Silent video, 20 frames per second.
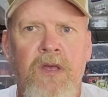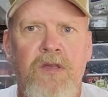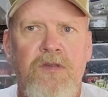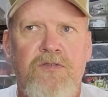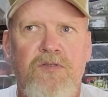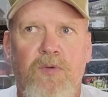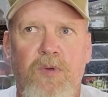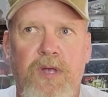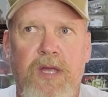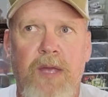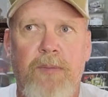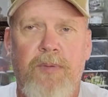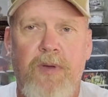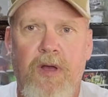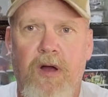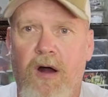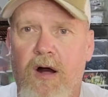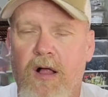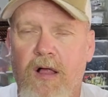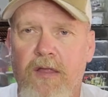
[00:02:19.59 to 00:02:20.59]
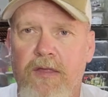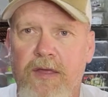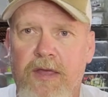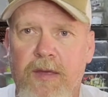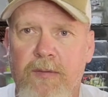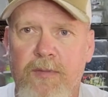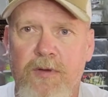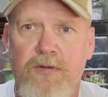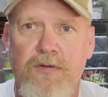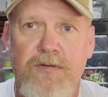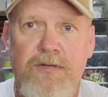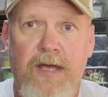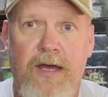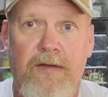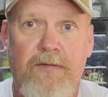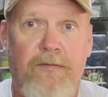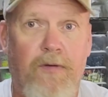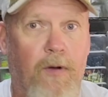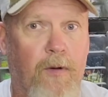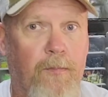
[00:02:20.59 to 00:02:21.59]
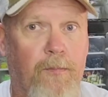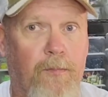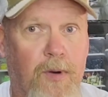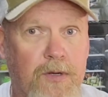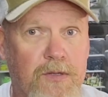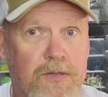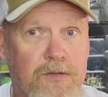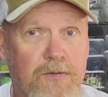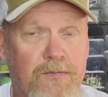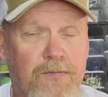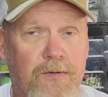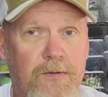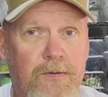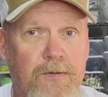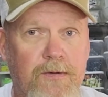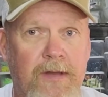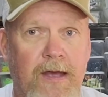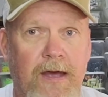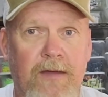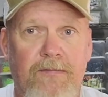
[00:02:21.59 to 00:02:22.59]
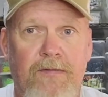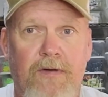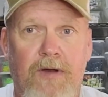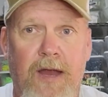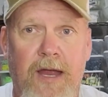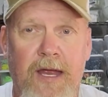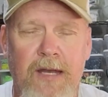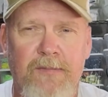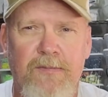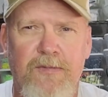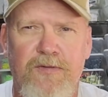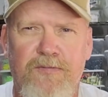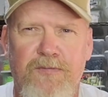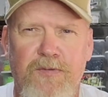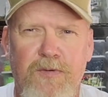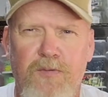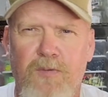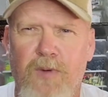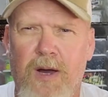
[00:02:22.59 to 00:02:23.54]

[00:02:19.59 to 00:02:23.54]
So we're keeping all of the chemicals out of our personal food and out of our animals' food.